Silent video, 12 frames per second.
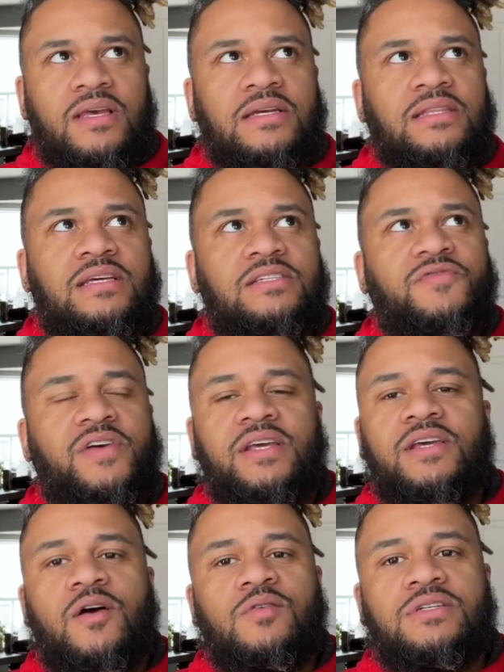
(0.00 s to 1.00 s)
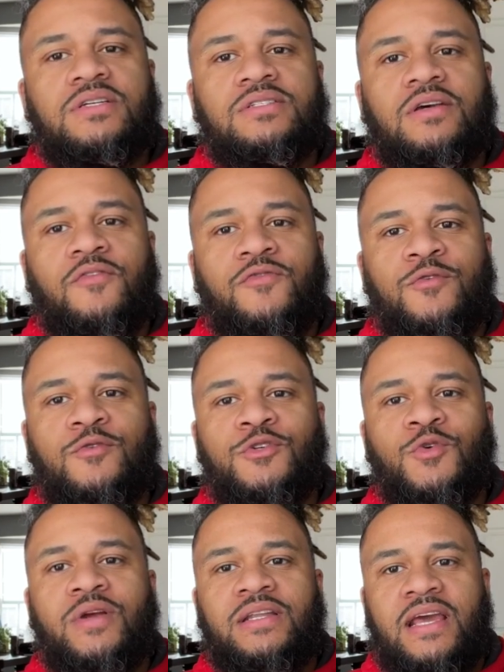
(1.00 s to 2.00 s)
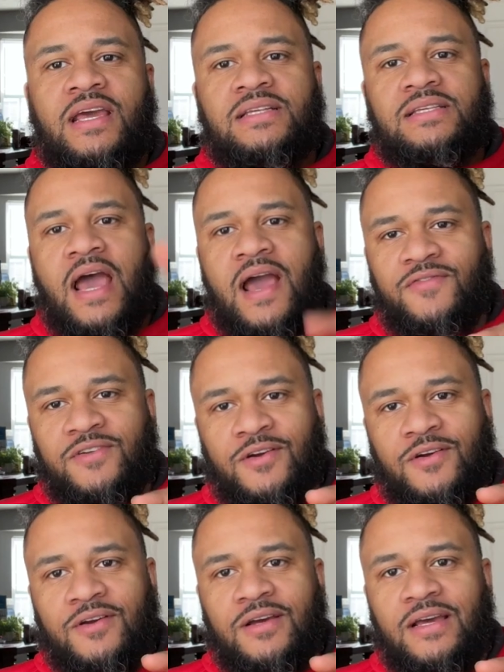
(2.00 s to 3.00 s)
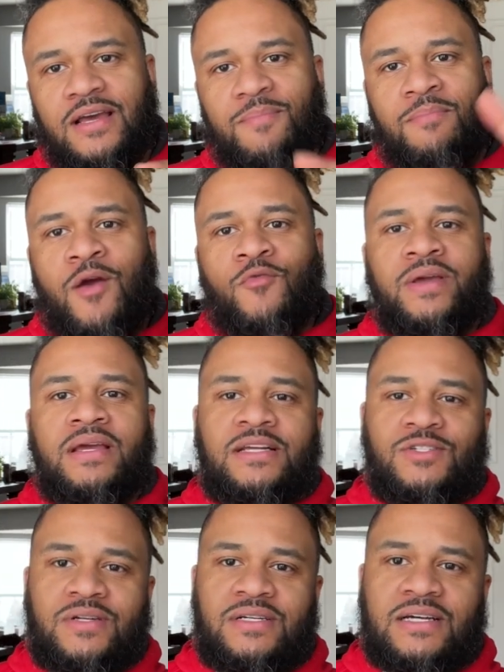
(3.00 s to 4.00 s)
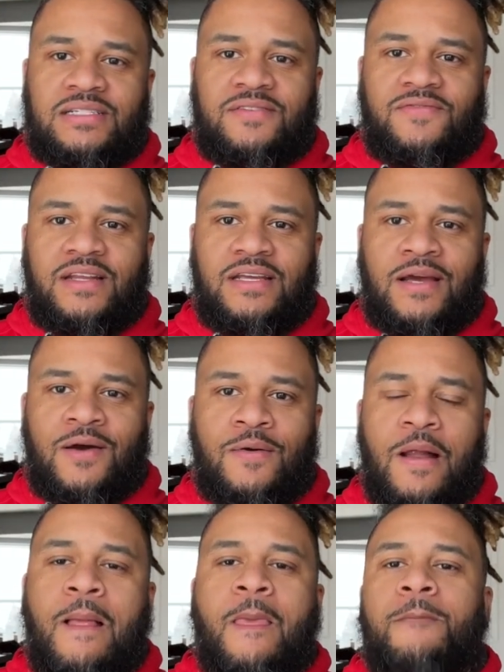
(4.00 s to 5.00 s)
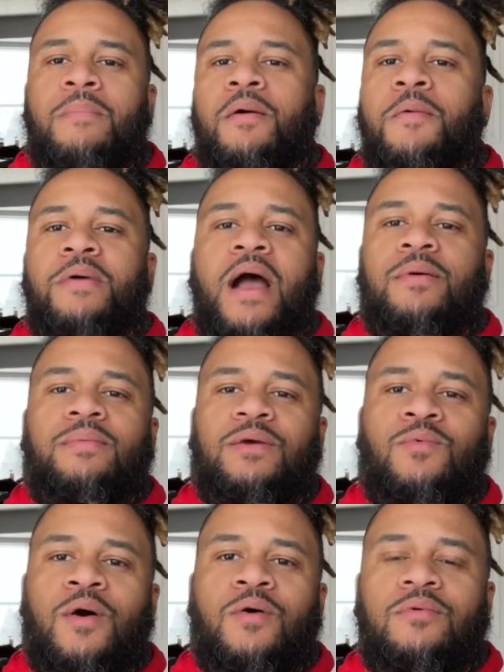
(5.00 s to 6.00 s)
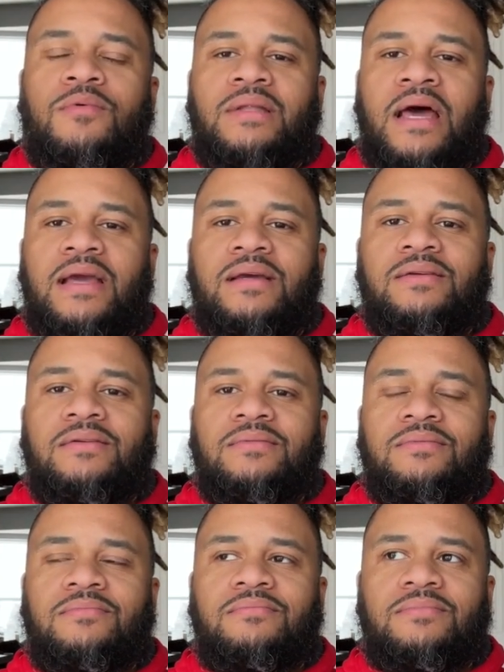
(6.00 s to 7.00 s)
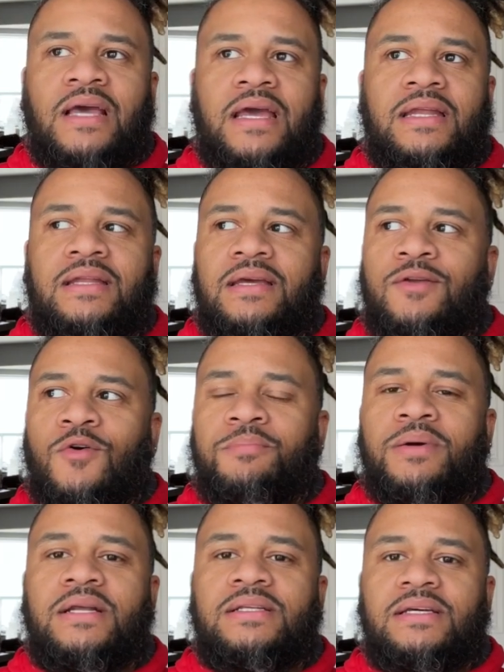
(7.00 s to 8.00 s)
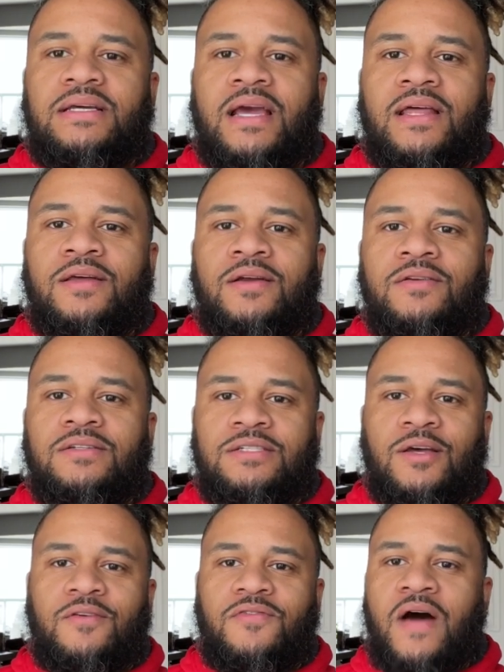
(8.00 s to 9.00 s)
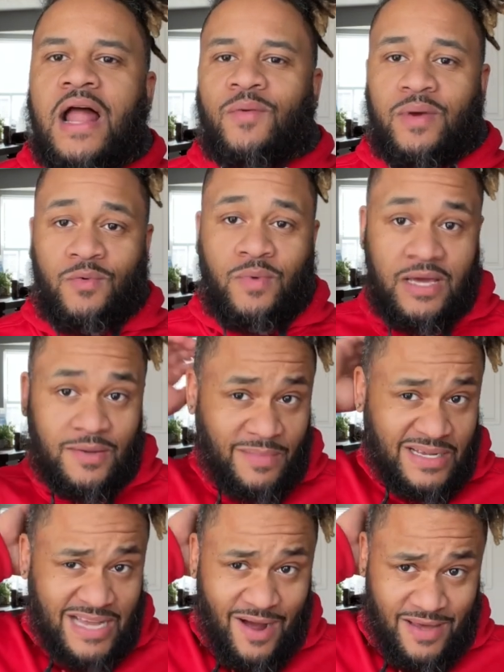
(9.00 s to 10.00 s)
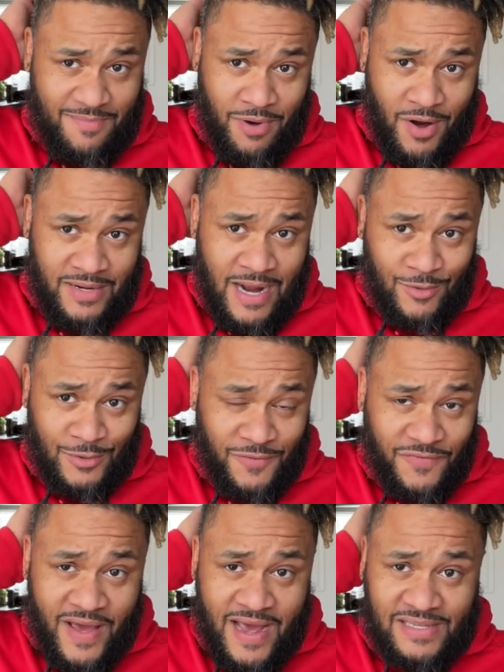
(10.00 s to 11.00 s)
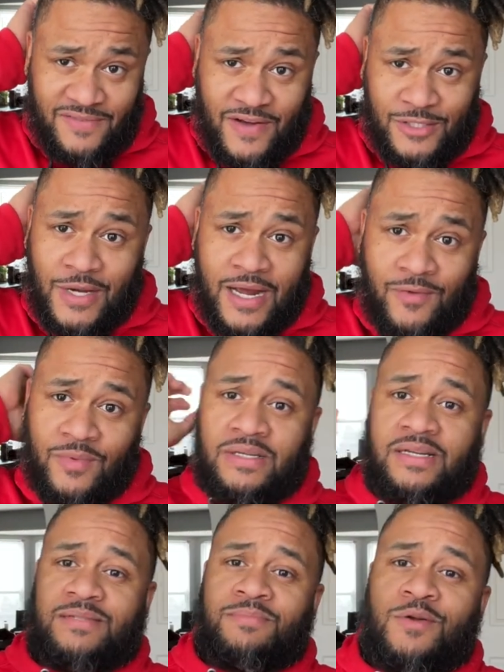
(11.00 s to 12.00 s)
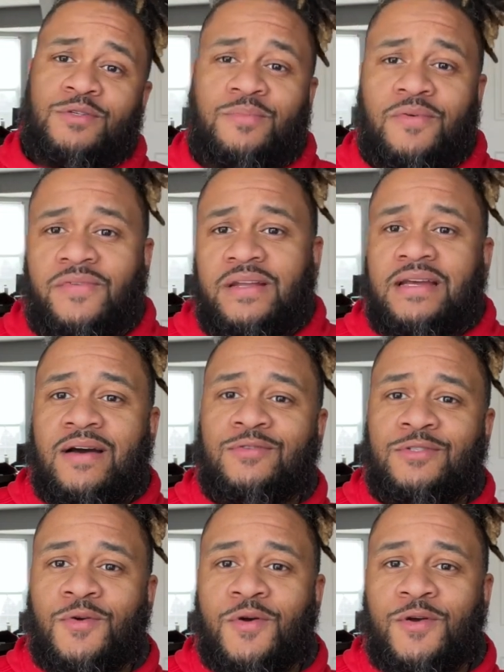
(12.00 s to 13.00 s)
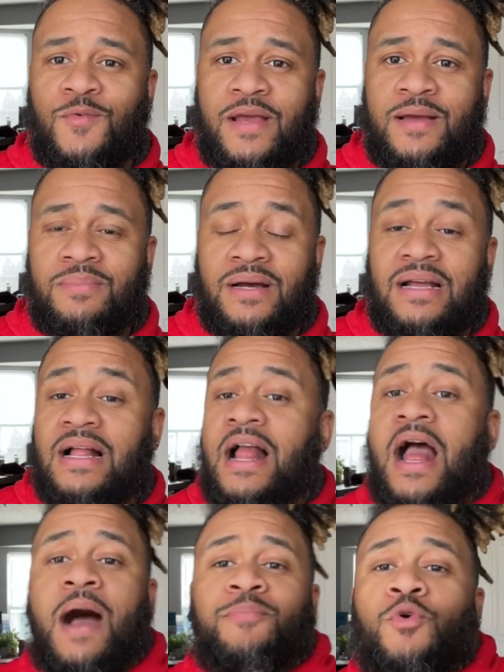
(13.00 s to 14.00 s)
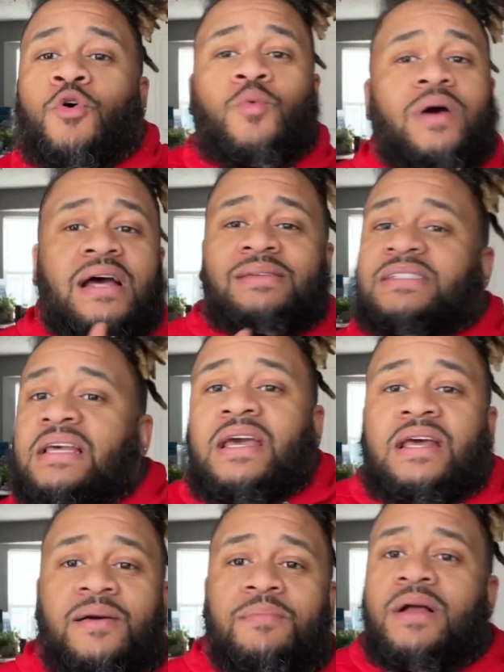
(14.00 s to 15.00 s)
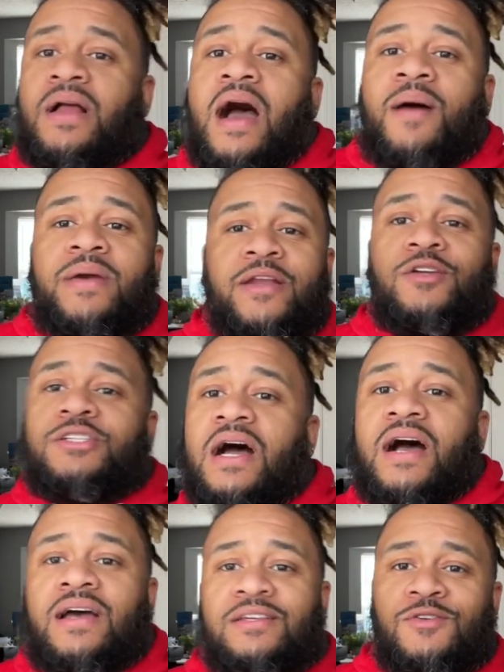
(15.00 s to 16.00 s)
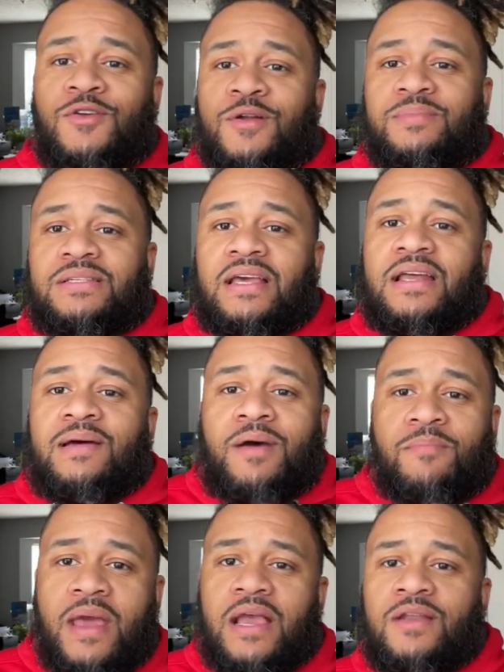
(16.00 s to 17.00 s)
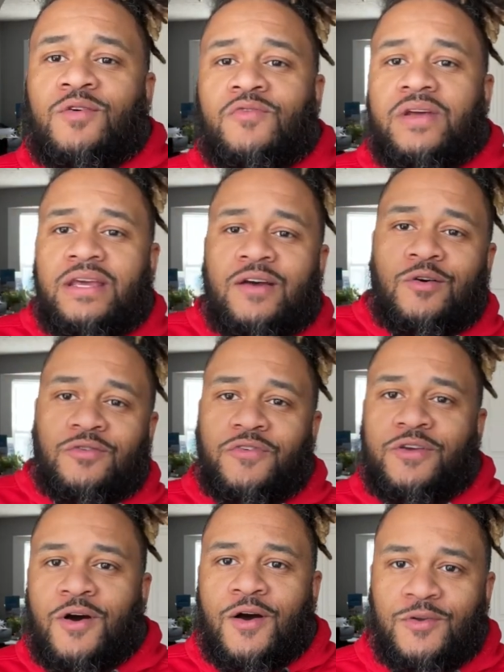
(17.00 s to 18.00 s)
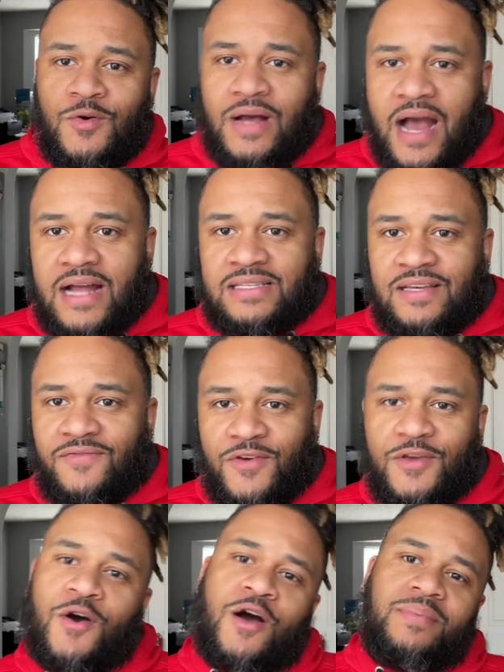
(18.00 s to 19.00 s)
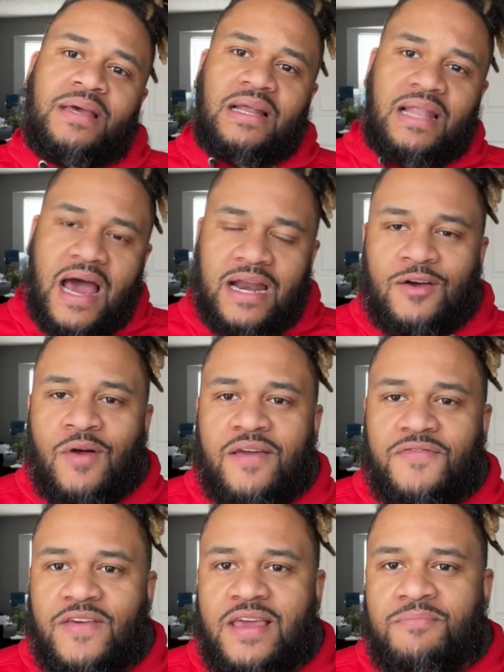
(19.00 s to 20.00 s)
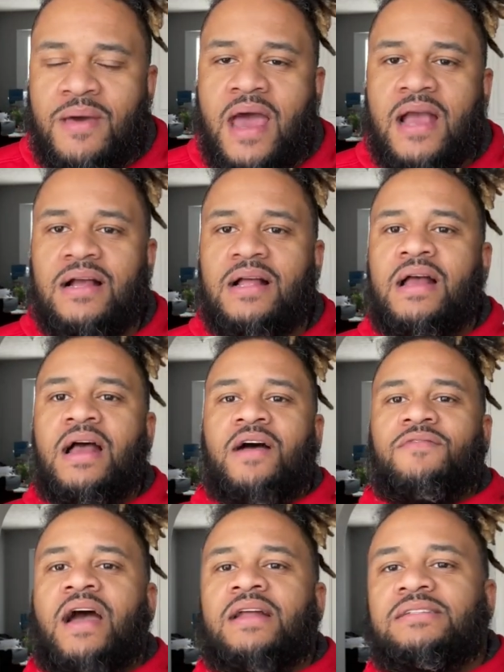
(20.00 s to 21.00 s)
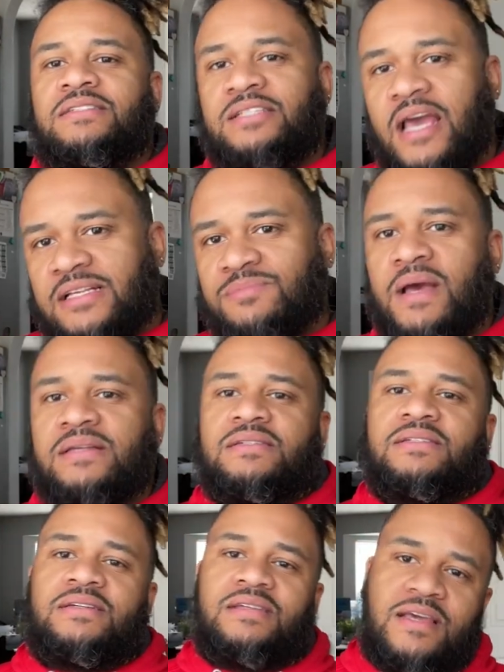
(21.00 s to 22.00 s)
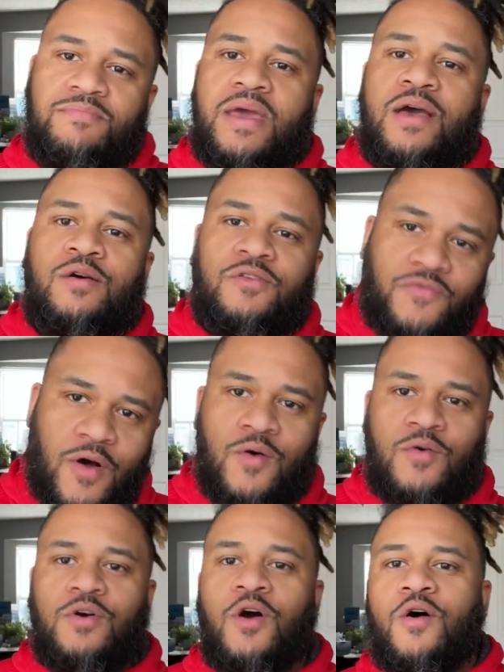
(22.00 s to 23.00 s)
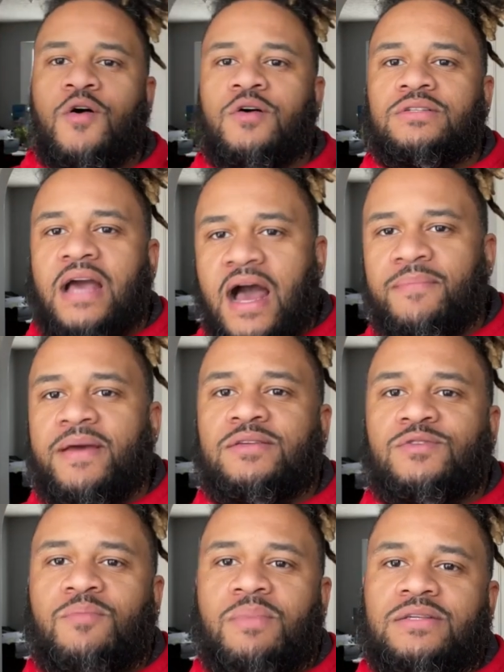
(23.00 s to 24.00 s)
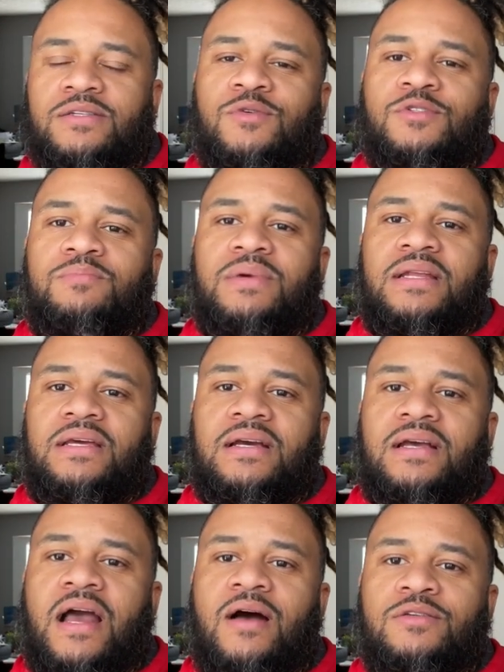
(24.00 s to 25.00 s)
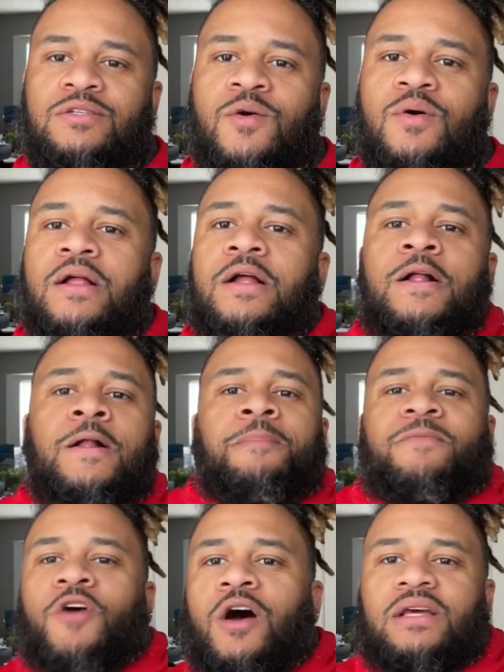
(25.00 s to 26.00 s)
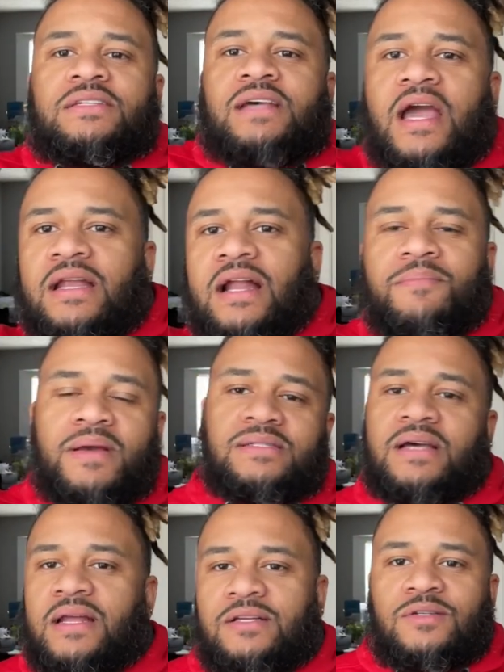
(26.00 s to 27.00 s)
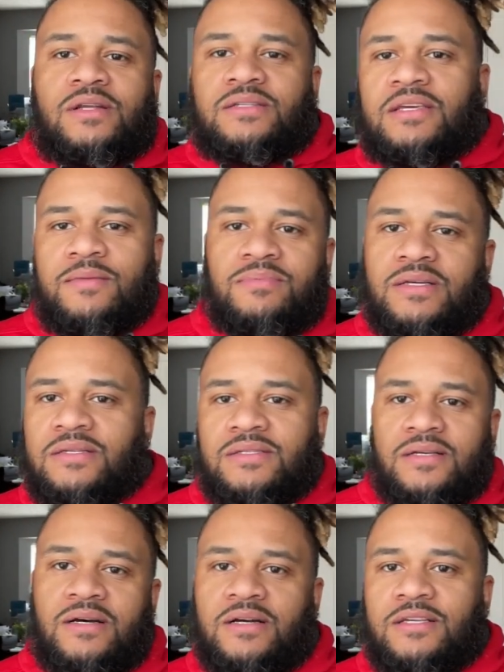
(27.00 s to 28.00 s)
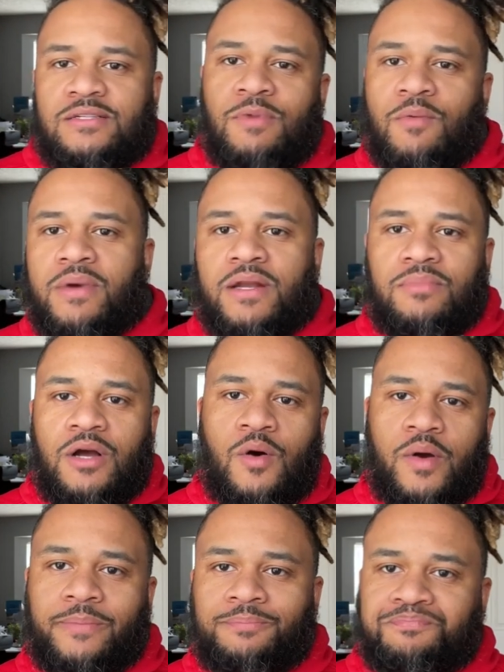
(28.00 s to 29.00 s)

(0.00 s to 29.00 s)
this video just a few short days after my reintroduction video, but I probably won't like edit it or put it together till the following week because I'll get burned out too fast if I try to release multiple videos during the week. But I'm doing what I said. I'm energized, you know what I'm saying? I'm making new videos for y'all, new content for y'all. I'm getting a lot of great feedback. I've gotten text messages, emails, phone calls, comments on my social media account. So if y'all excited, I'm excited. So let's keep this momentum going.